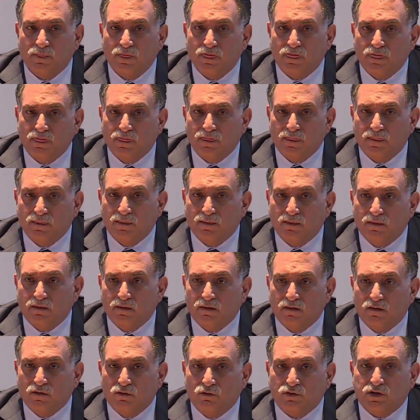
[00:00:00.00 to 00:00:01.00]
or
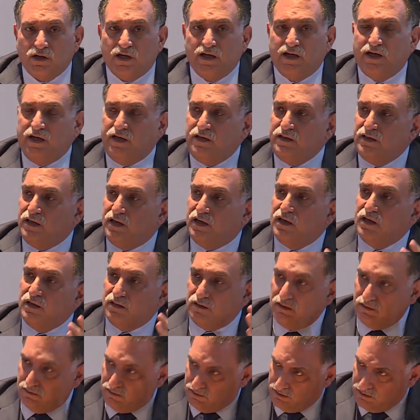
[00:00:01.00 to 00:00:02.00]
Africa or any
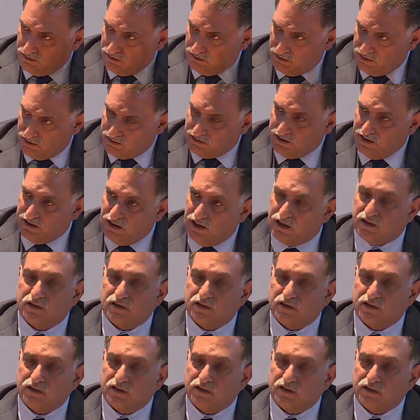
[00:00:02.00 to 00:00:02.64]
other countries.